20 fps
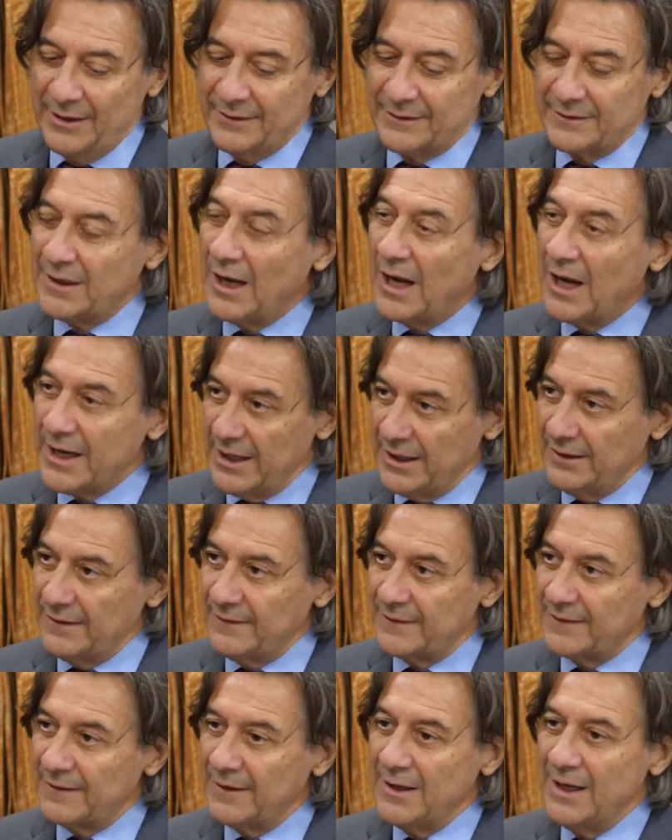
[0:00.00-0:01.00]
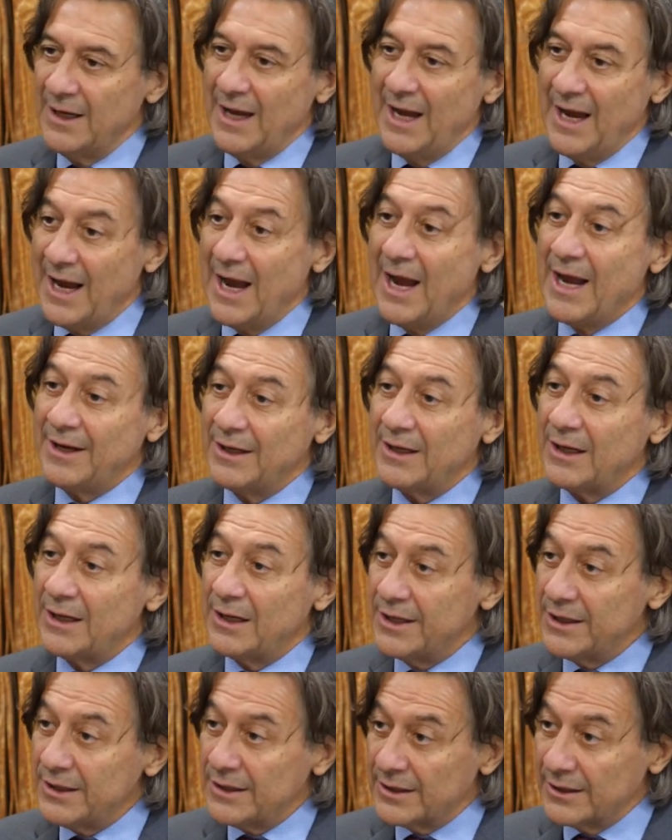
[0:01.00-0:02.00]
science and
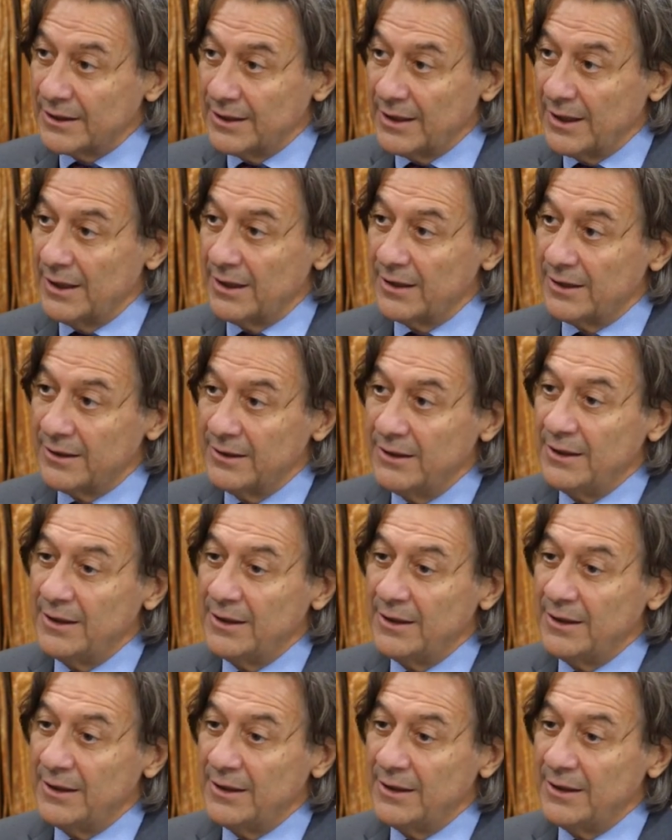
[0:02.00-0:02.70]
clinical care.